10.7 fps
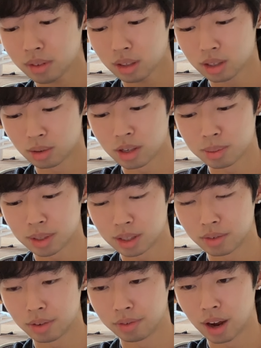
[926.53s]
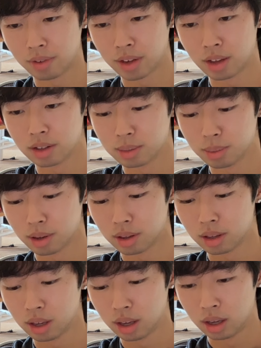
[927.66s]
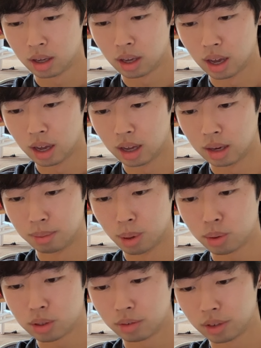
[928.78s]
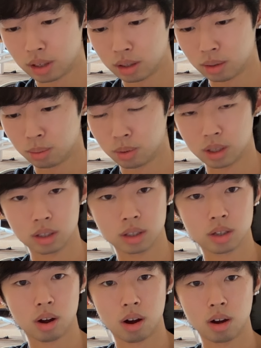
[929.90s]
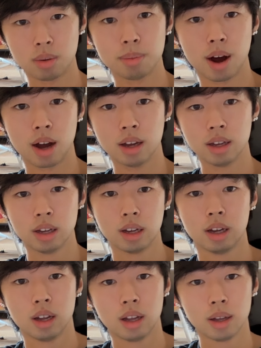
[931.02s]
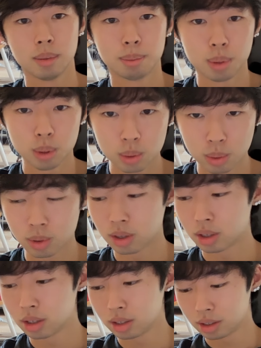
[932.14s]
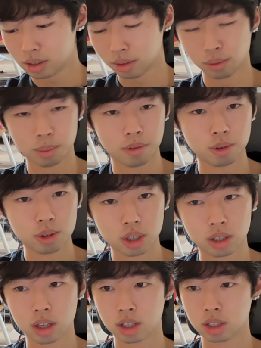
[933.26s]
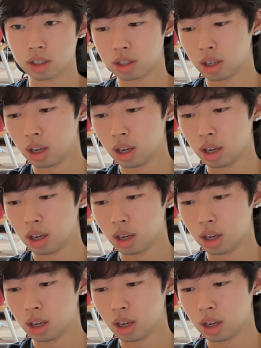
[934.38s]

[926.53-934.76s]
So I spent 75K this month, and most of it was on my bulk order for my future collections,